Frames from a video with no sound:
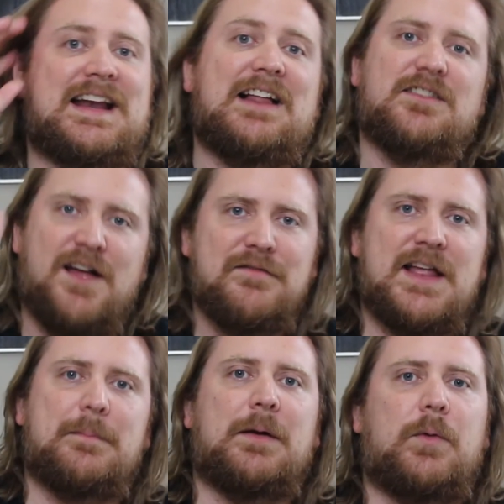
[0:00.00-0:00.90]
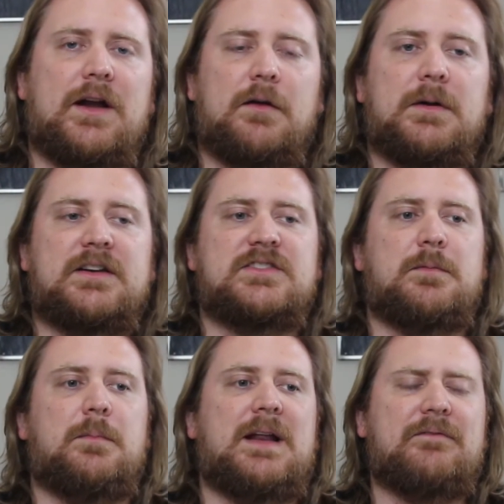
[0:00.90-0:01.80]
And I love that about Wet Hot American
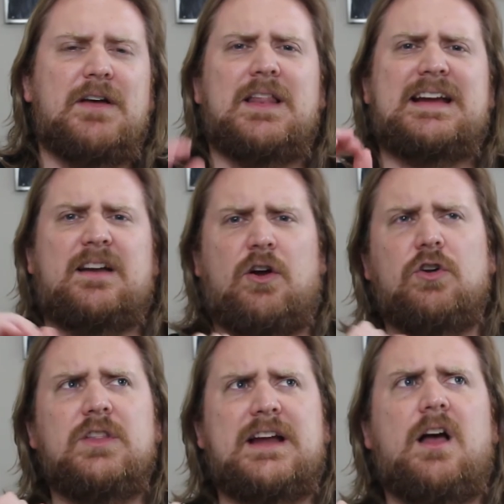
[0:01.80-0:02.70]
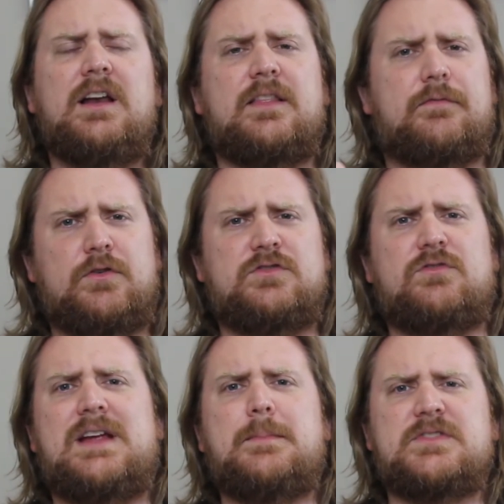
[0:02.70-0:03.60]
Summer, but I felt like early on in the first
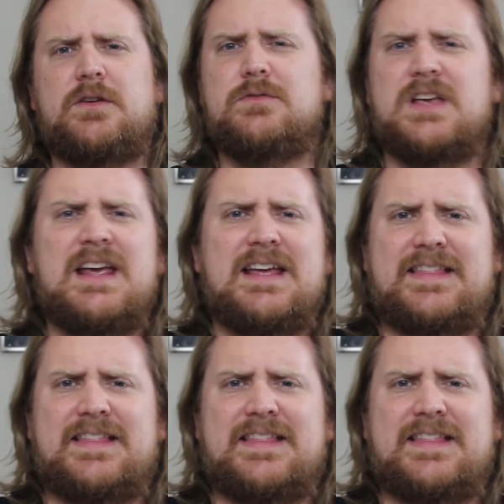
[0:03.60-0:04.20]
3 episodes,